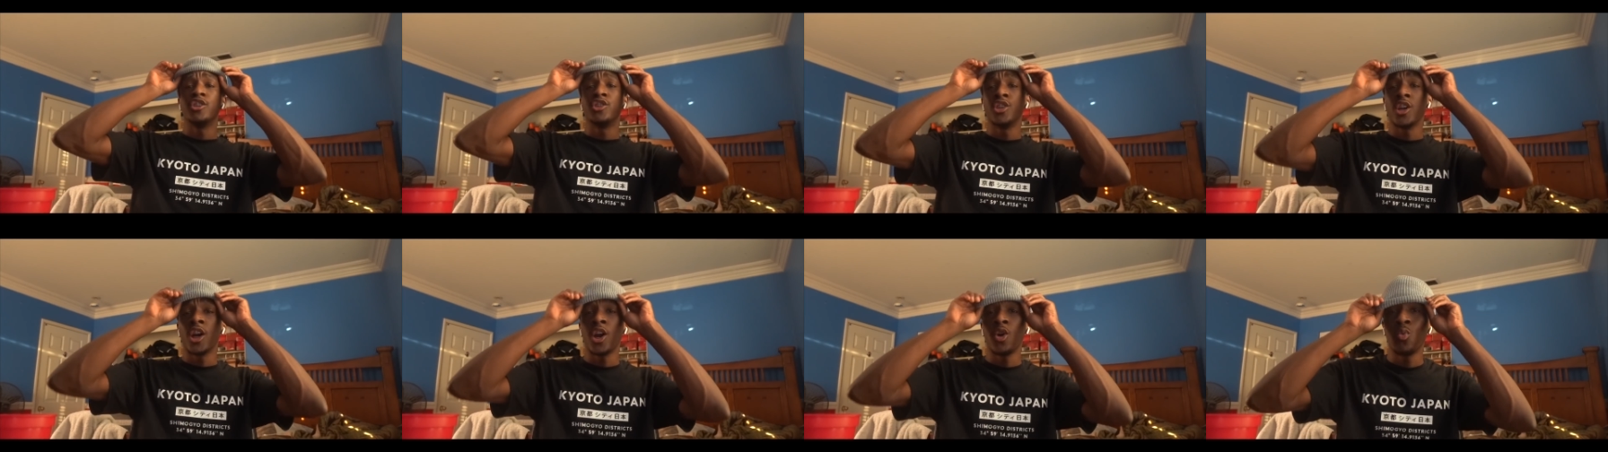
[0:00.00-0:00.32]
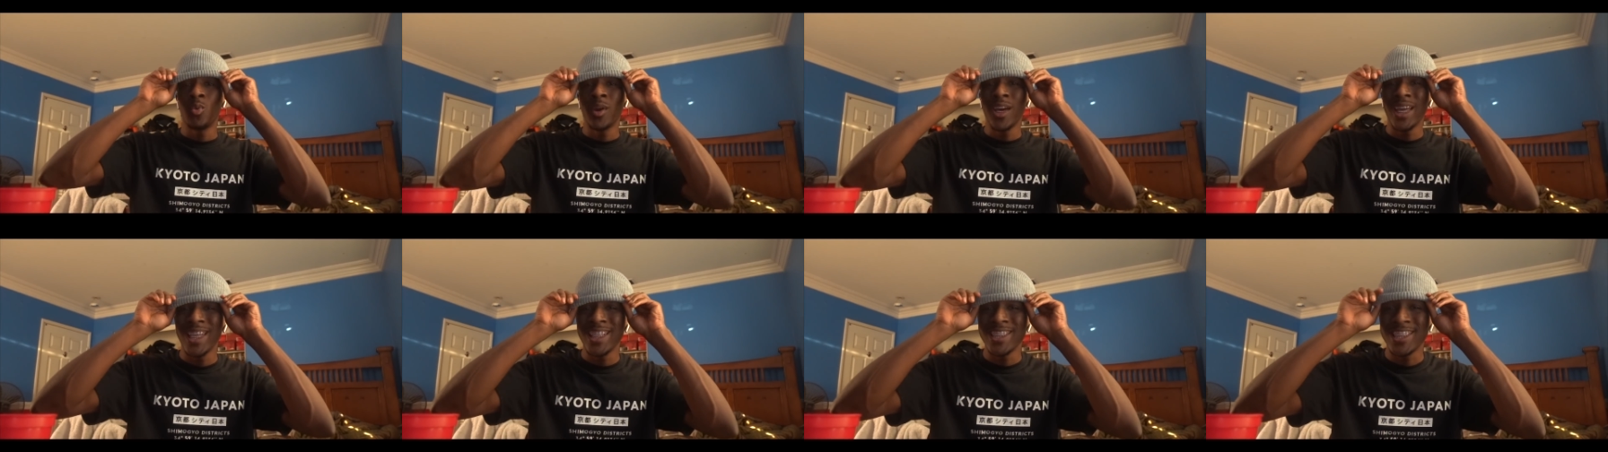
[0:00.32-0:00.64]
Yo,
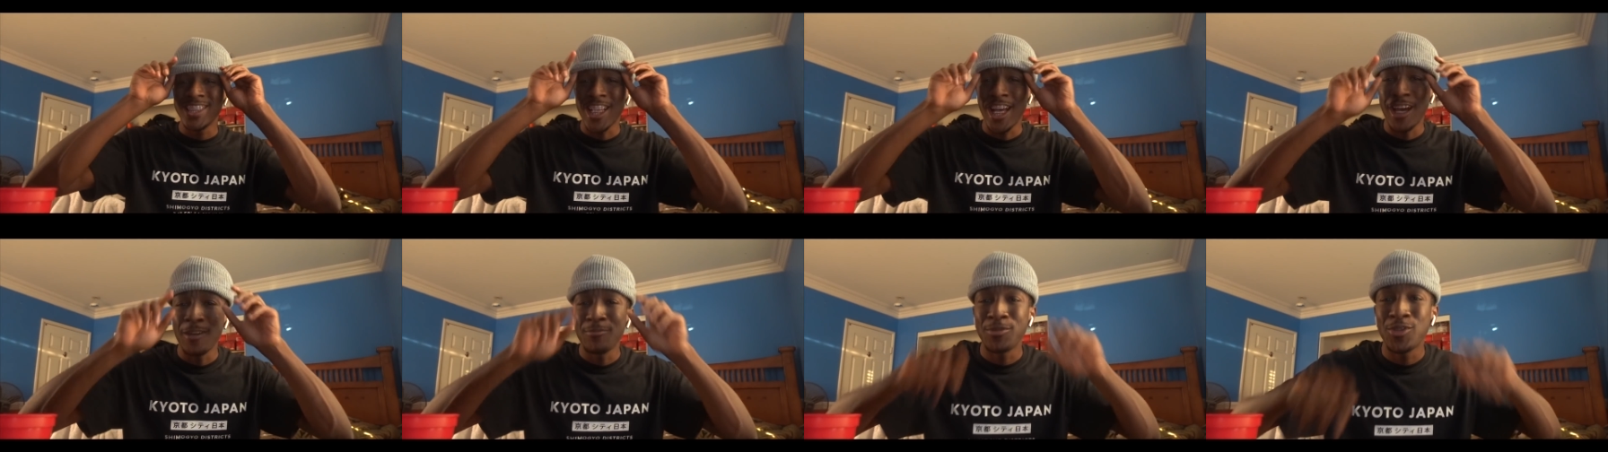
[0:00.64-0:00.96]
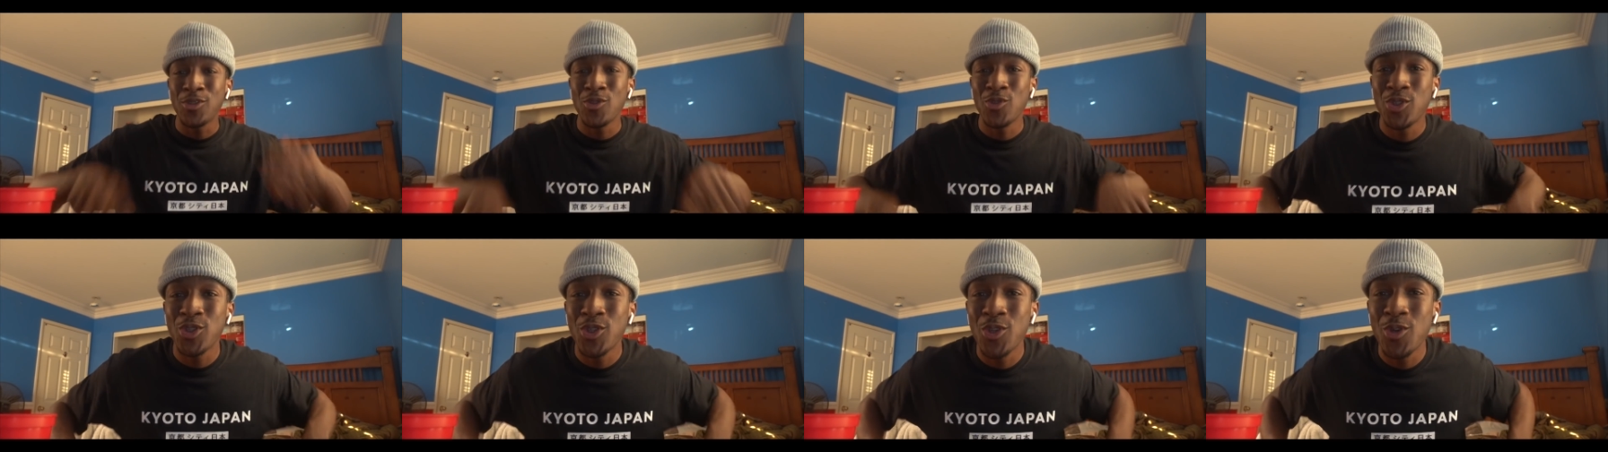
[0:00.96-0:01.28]
what is up,
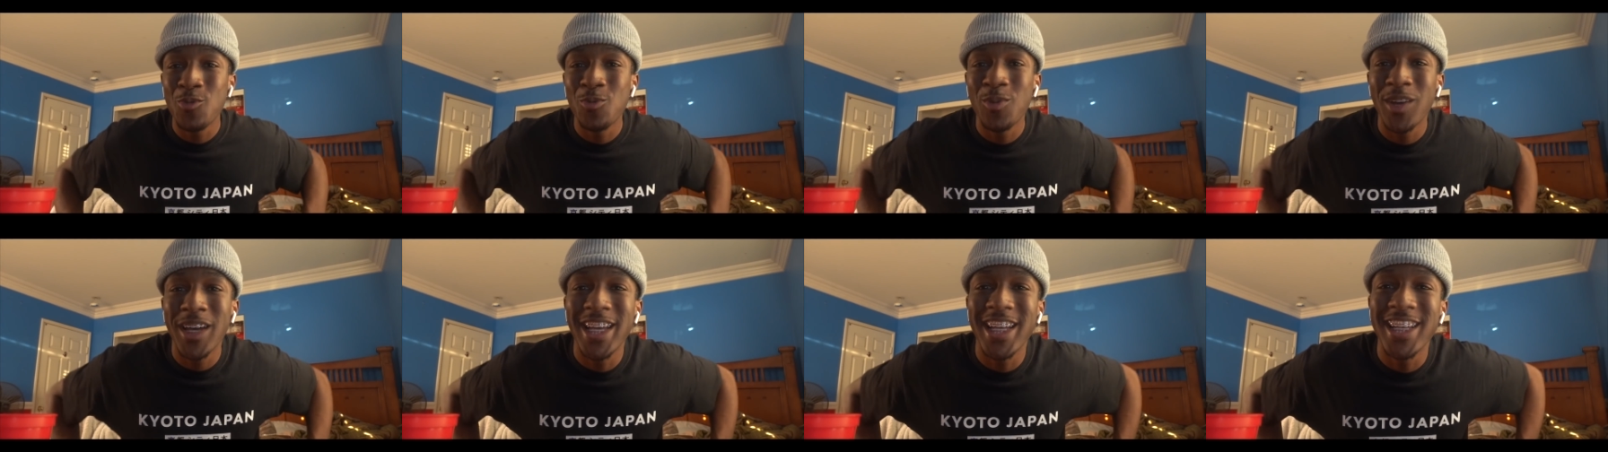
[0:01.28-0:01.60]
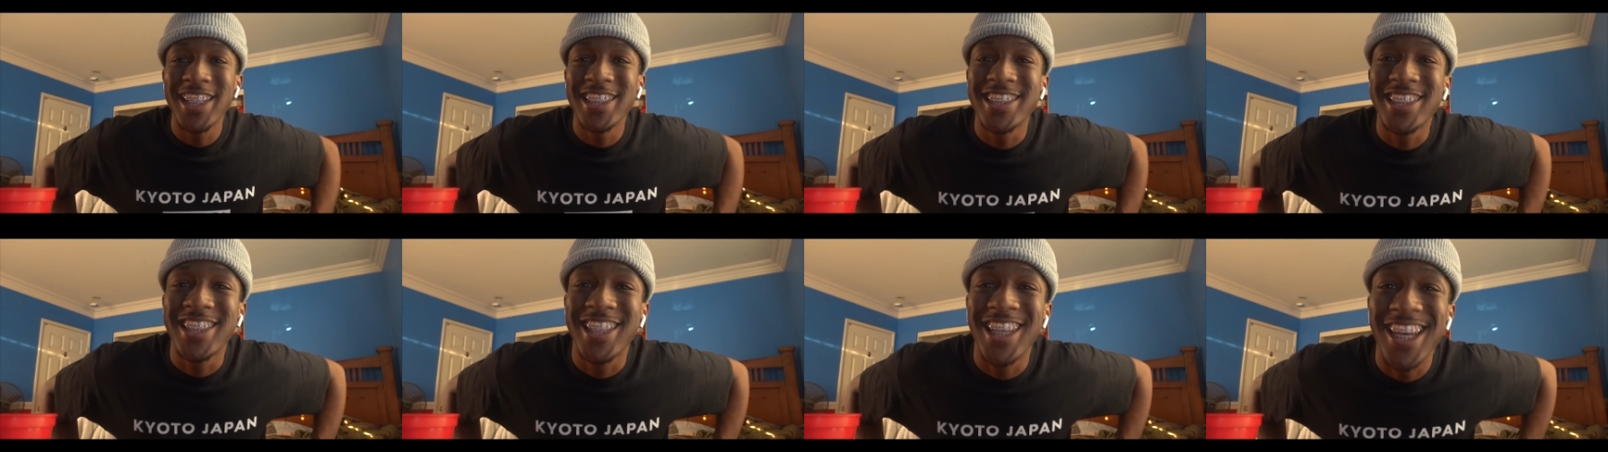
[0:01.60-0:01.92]
YouTube? What
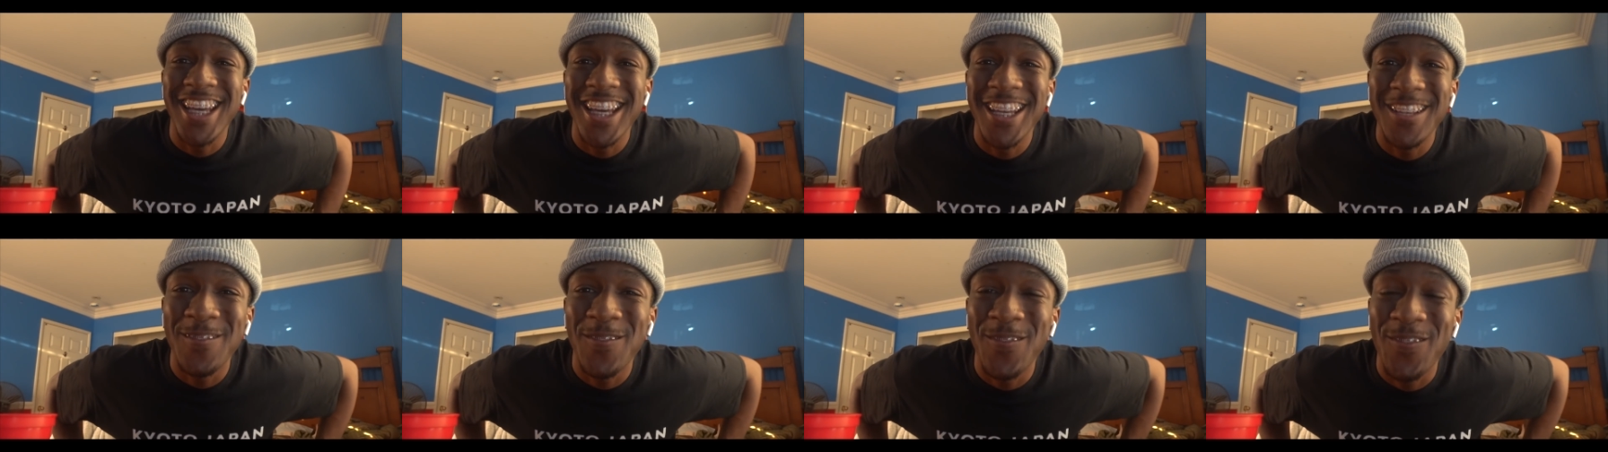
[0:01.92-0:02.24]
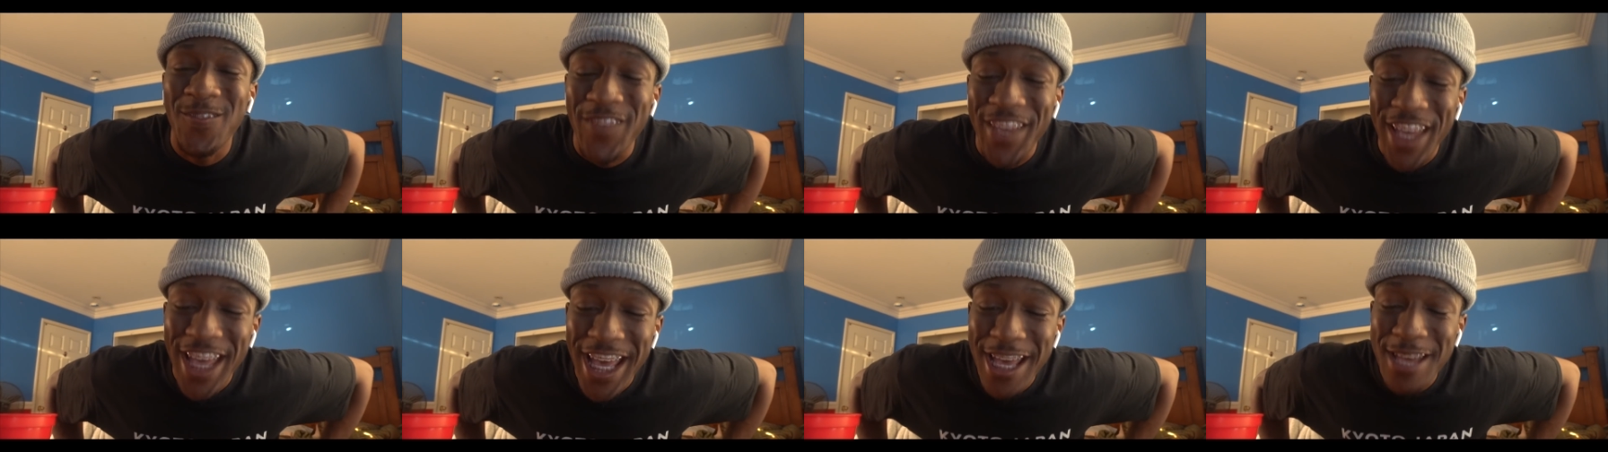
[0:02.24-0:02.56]
is good,
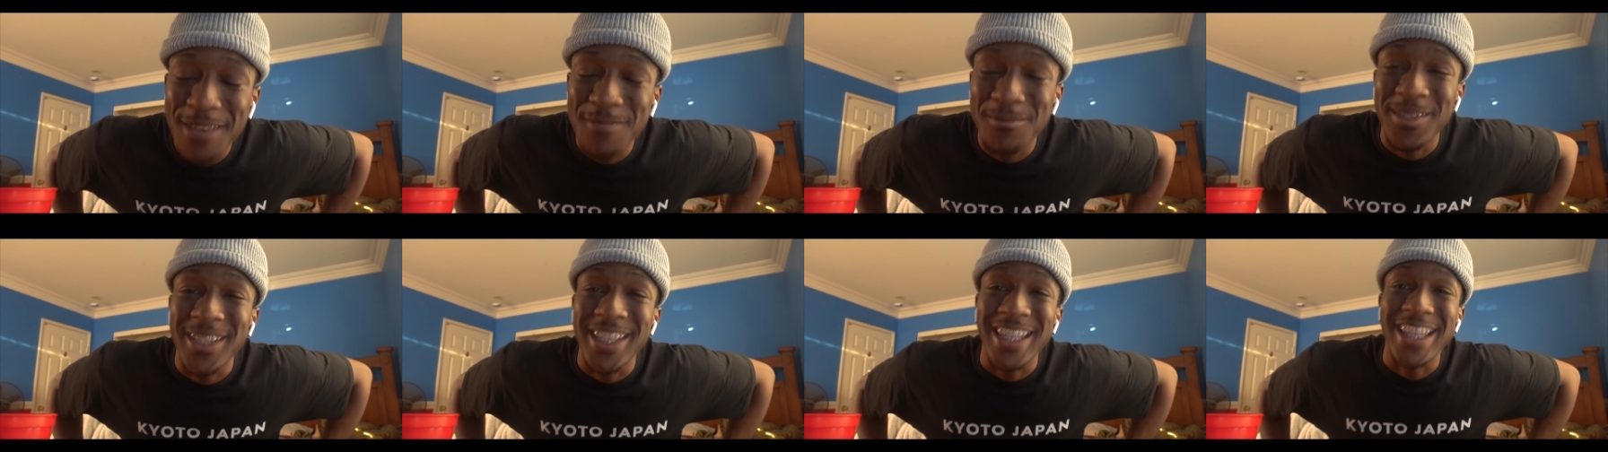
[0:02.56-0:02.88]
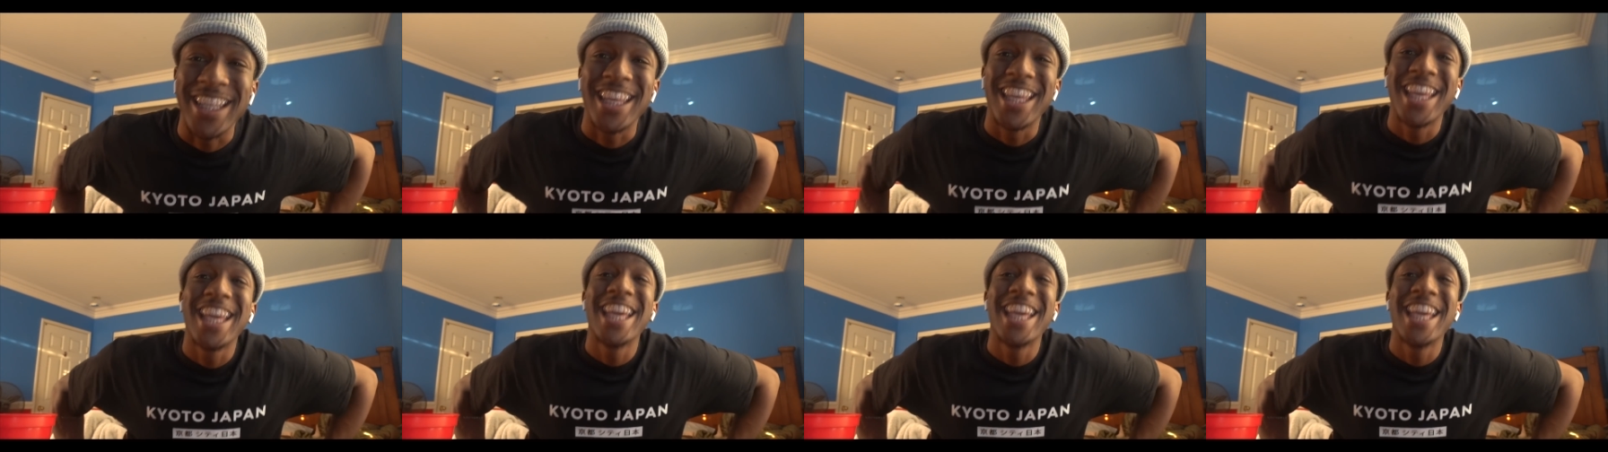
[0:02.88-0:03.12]
family?